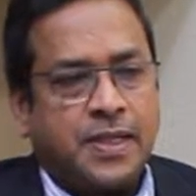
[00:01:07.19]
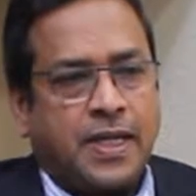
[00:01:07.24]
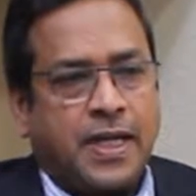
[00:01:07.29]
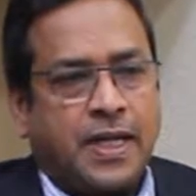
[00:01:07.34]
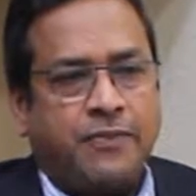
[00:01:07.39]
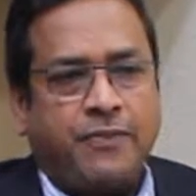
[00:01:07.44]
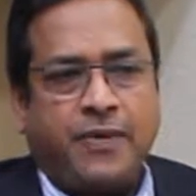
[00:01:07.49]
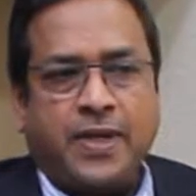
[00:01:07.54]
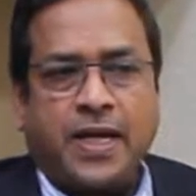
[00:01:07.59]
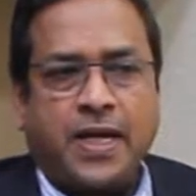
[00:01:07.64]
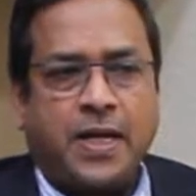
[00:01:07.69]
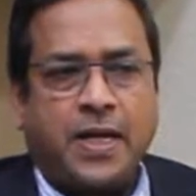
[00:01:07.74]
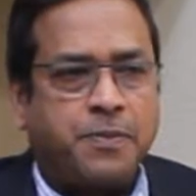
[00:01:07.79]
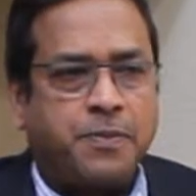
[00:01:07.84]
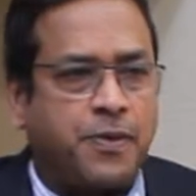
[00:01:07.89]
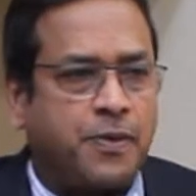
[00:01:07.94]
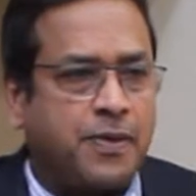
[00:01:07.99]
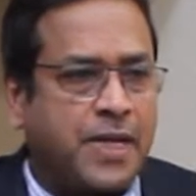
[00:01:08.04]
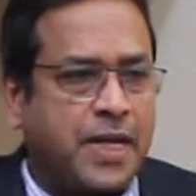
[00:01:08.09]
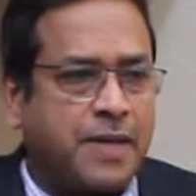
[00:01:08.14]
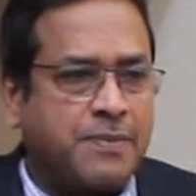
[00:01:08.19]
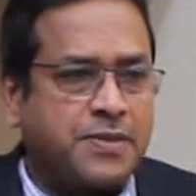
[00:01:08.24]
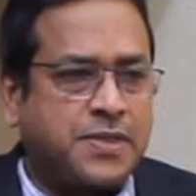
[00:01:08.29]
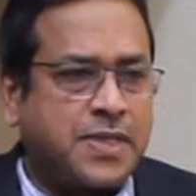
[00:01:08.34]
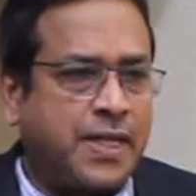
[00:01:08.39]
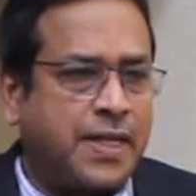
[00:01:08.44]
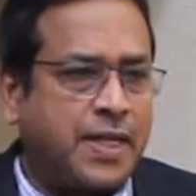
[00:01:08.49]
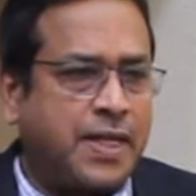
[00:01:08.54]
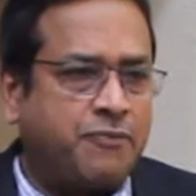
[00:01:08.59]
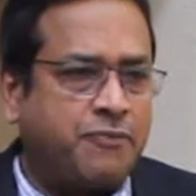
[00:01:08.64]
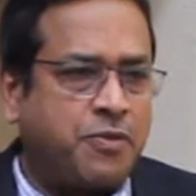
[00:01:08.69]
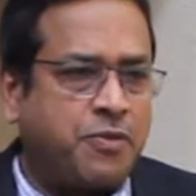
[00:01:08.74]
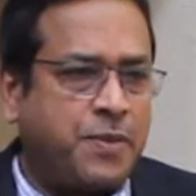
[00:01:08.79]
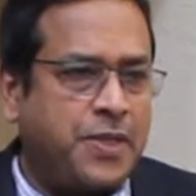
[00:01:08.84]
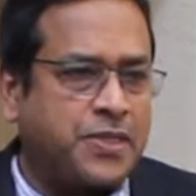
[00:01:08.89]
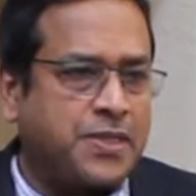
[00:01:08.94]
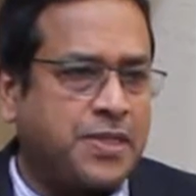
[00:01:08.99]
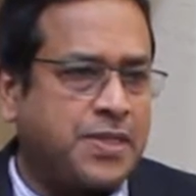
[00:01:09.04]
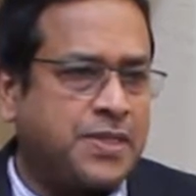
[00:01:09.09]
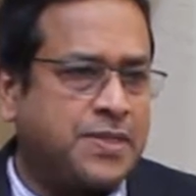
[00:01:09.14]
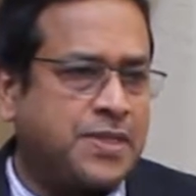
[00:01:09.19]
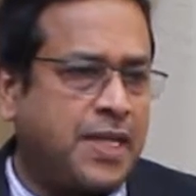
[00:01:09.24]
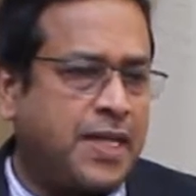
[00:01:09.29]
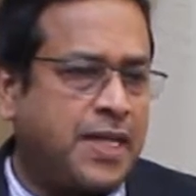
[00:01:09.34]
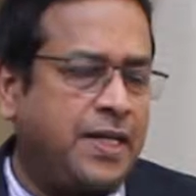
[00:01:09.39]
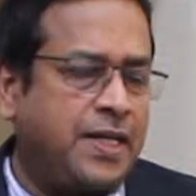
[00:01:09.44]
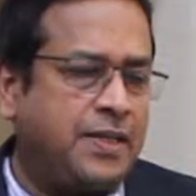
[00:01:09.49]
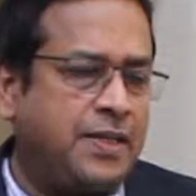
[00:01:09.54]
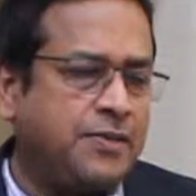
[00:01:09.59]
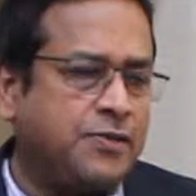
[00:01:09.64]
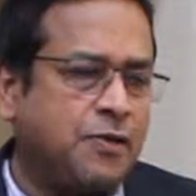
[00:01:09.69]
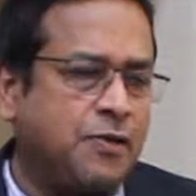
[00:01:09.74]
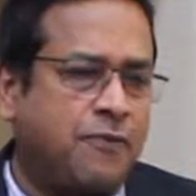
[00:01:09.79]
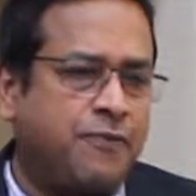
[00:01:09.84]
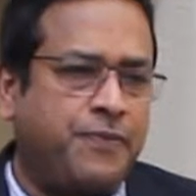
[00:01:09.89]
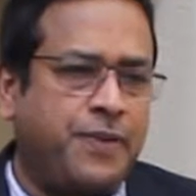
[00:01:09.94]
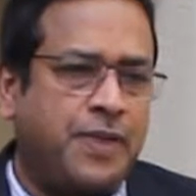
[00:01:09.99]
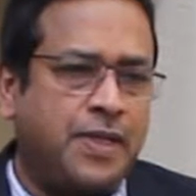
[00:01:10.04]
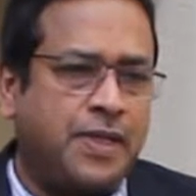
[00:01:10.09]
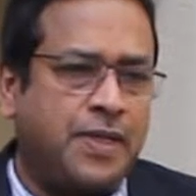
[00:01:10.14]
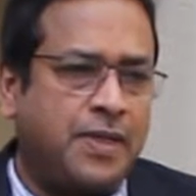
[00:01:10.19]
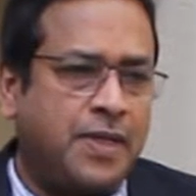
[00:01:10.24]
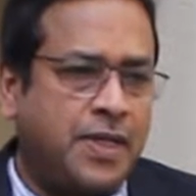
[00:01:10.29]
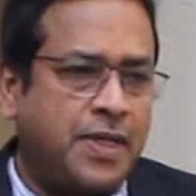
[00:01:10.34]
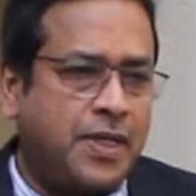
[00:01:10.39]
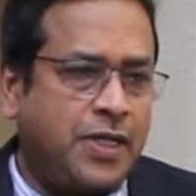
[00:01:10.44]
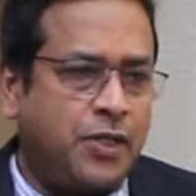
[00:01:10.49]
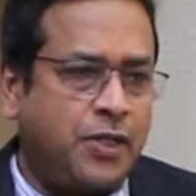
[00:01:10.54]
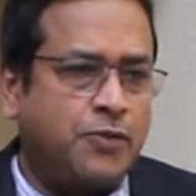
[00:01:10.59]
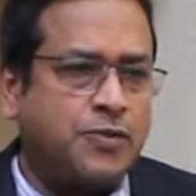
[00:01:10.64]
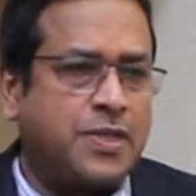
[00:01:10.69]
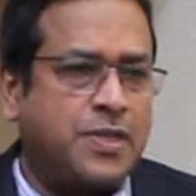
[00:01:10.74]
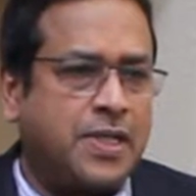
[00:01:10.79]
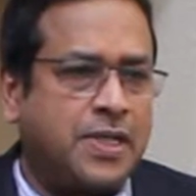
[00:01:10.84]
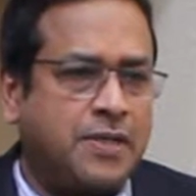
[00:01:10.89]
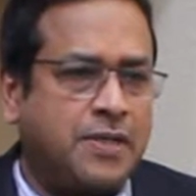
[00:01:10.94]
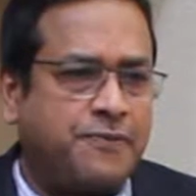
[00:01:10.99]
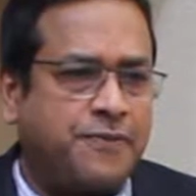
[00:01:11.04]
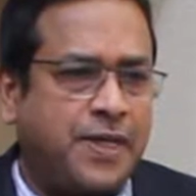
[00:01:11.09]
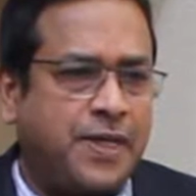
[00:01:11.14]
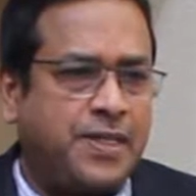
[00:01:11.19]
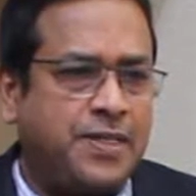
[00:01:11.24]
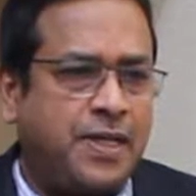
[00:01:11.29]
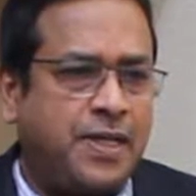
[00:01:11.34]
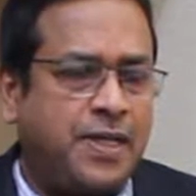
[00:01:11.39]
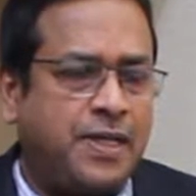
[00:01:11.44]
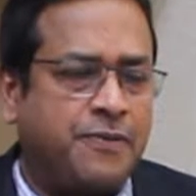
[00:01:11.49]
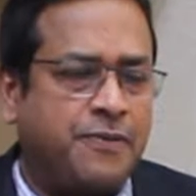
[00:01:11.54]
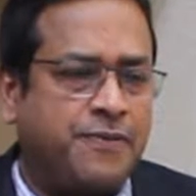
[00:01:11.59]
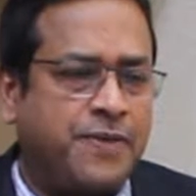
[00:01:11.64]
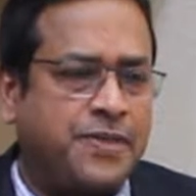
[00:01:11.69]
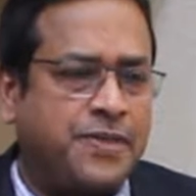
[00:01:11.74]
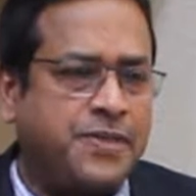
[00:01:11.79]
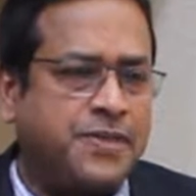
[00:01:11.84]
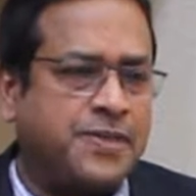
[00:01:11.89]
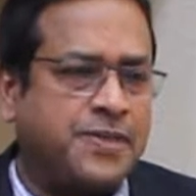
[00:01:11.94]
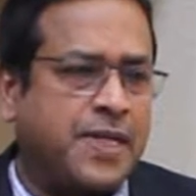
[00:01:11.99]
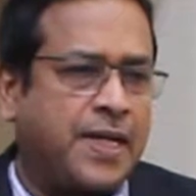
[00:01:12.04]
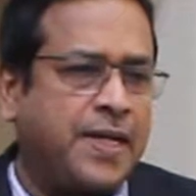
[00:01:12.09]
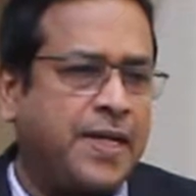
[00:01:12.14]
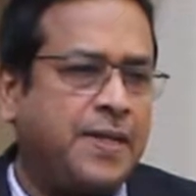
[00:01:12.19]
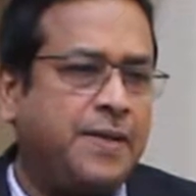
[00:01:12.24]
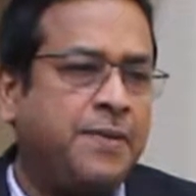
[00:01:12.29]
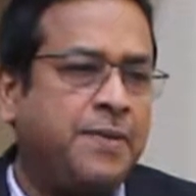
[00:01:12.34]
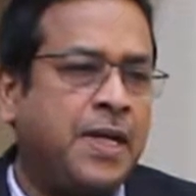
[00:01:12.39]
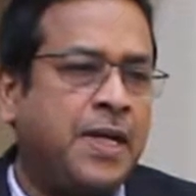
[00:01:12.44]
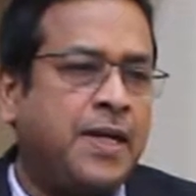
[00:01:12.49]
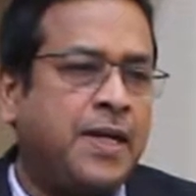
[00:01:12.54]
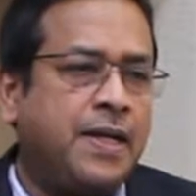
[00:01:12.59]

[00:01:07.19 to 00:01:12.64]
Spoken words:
And we had programs like information design, software user interface design,